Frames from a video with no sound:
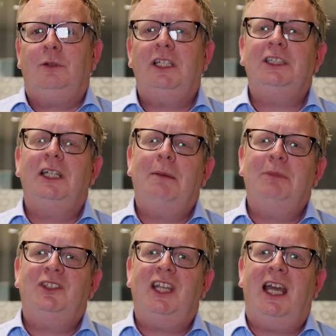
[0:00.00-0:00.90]
Question
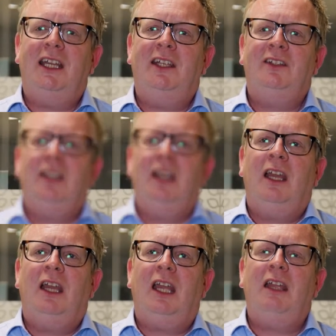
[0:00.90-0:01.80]
number 10 is,
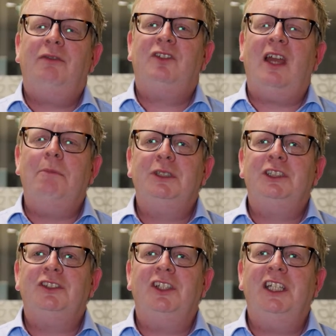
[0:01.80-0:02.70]
if
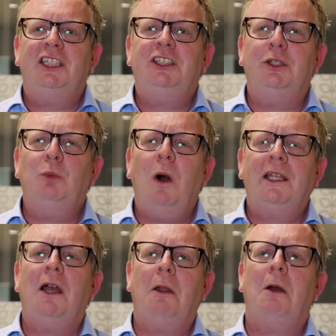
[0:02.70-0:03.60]
temperature is an issue,
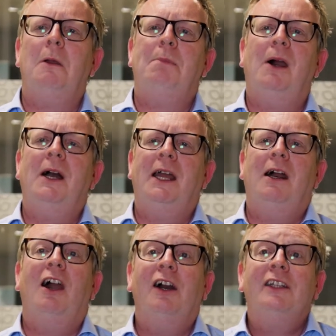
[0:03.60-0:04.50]
why can't I buy a
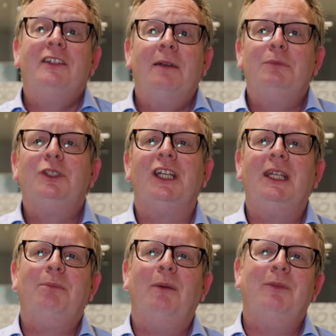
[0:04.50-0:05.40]
high temperature
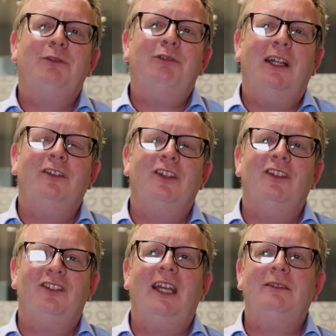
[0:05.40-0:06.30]
heat pump that runs at
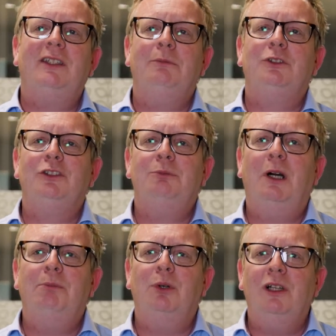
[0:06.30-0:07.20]
the same temperature as
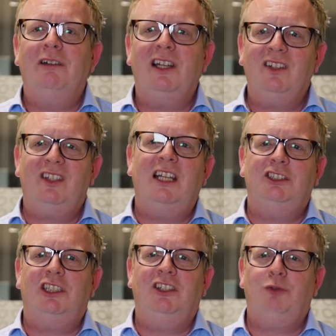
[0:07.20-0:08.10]
my boiler and
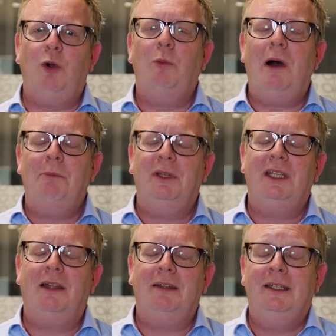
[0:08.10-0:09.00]
essentially swap one with
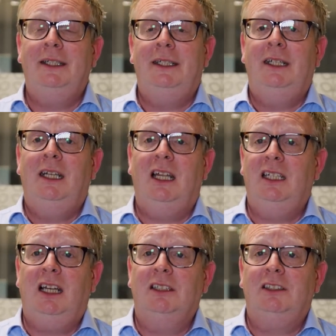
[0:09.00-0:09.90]
the other? And
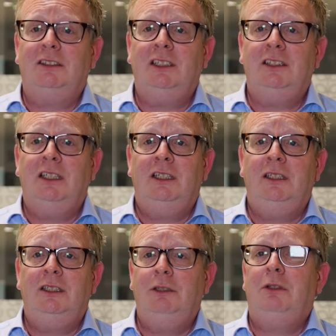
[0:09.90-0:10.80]
the answer is,
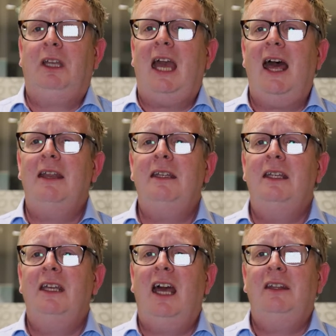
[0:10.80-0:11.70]
you can,
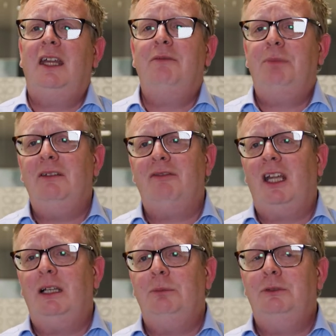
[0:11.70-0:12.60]
and they've been
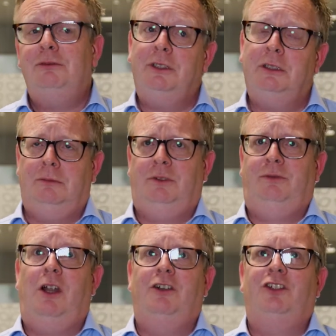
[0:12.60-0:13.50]
available for, as
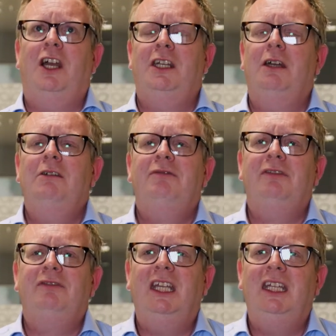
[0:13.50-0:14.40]
far as I know,
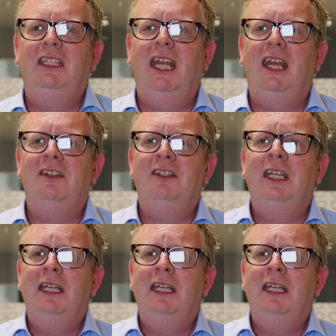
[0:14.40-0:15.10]
15 years.